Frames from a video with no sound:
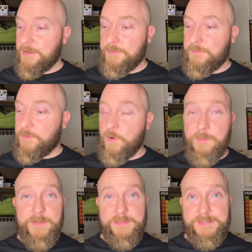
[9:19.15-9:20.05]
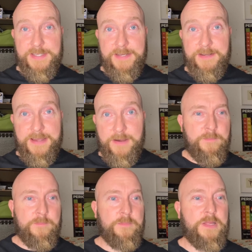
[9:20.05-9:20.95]
4 months in now,
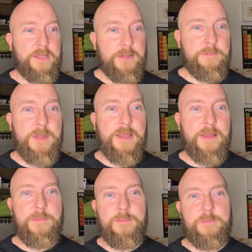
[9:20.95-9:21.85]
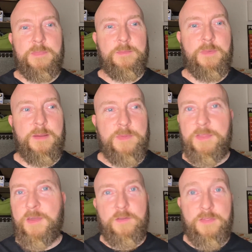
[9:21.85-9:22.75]
there might be
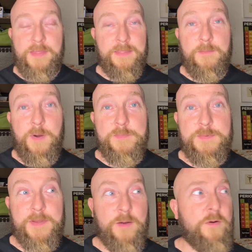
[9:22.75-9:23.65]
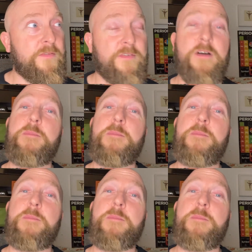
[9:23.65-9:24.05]
the odd thing that pops up and go, oh, I forgot